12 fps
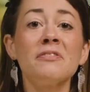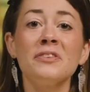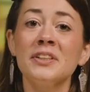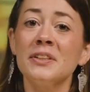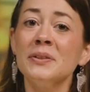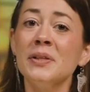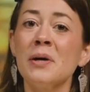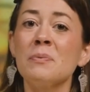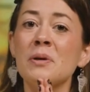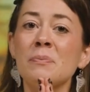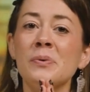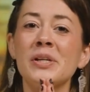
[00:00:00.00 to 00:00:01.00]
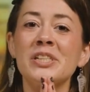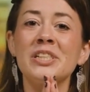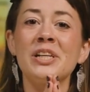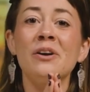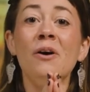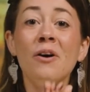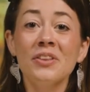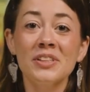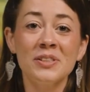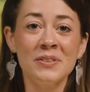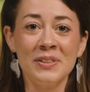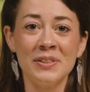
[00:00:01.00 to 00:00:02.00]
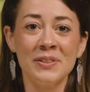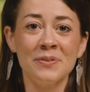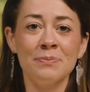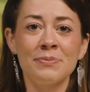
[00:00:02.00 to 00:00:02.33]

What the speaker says: for you and we appreciate all that you do.